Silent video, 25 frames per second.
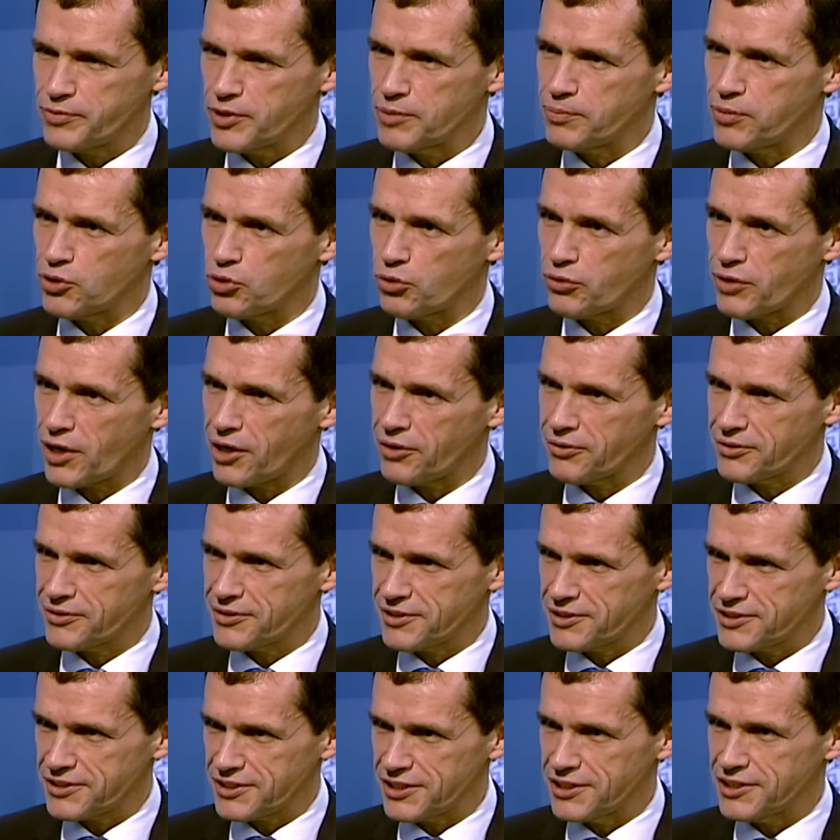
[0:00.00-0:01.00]
people around
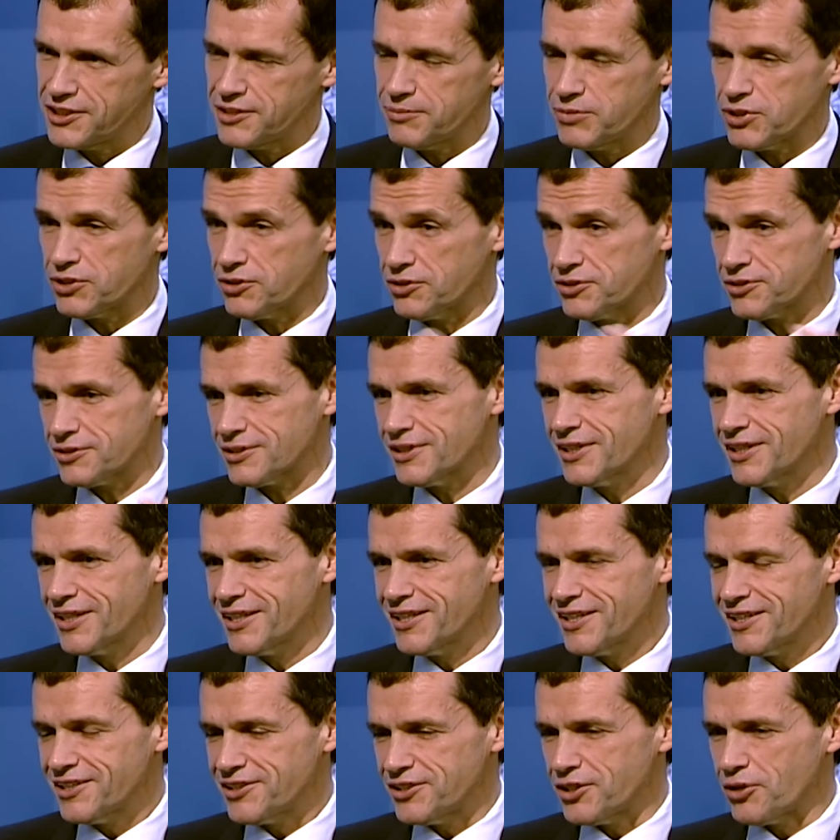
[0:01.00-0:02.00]
the city because
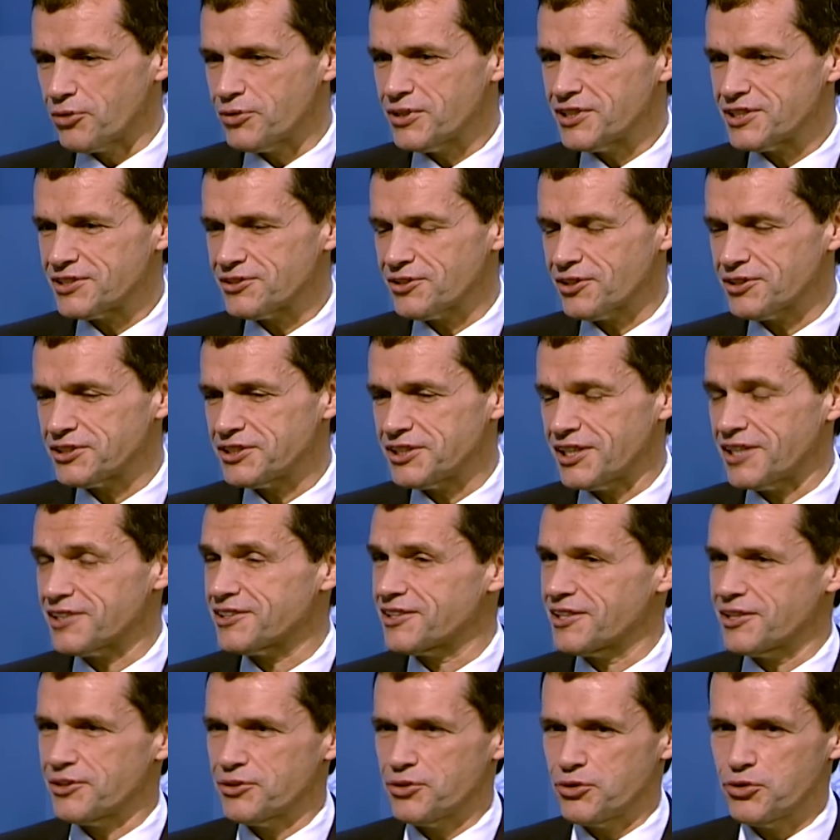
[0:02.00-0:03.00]
there is not
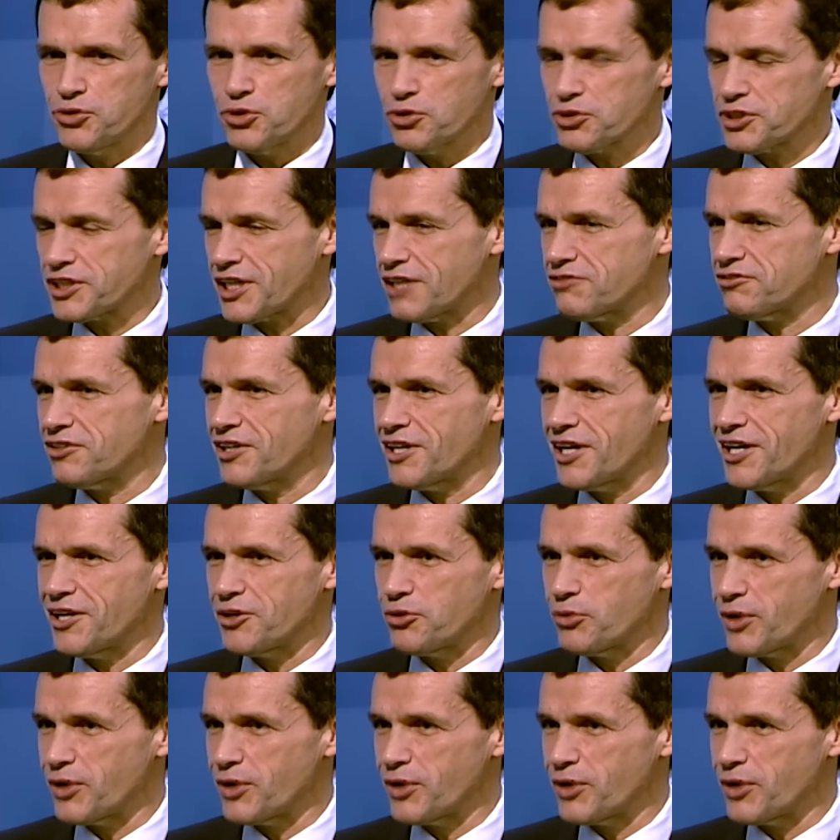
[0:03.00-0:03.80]
yet a, you don't have a, a,